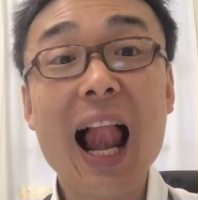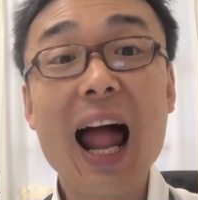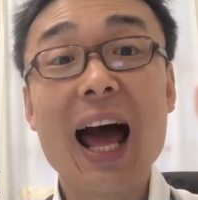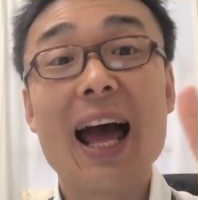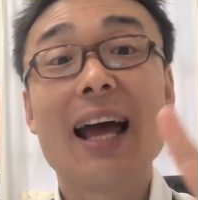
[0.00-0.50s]

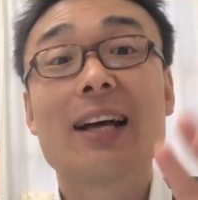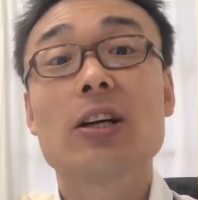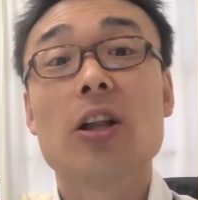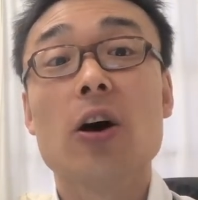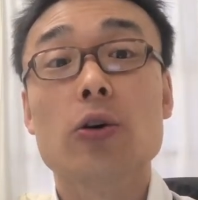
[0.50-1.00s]
And
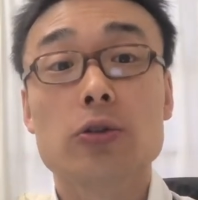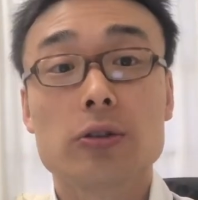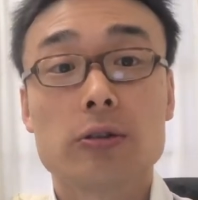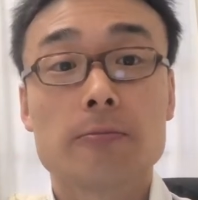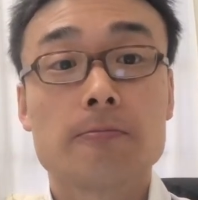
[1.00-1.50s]
close.
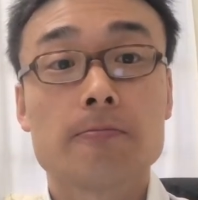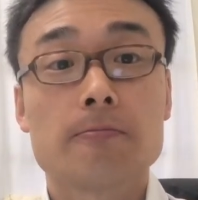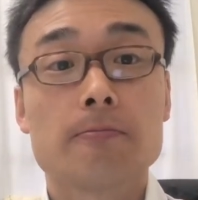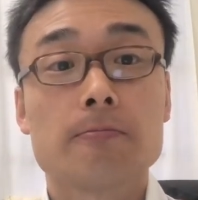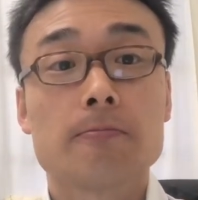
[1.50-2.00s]

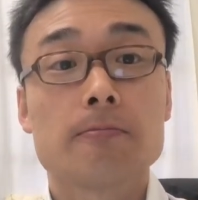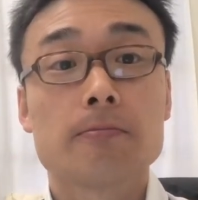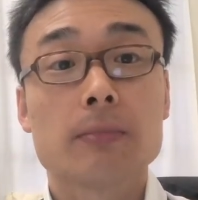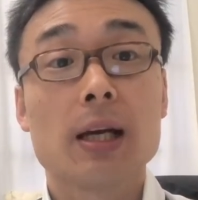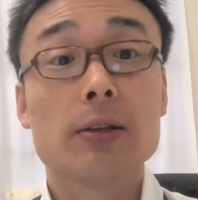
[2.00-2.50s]

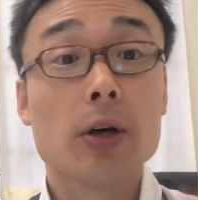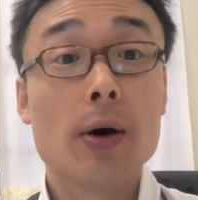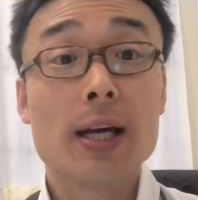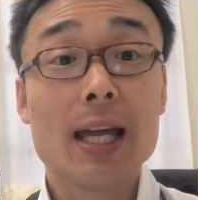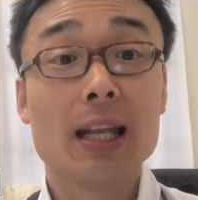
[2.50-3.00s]
And go
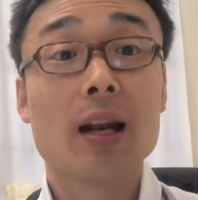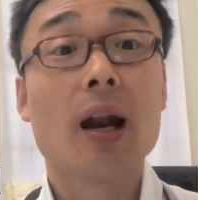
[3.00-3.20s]
again.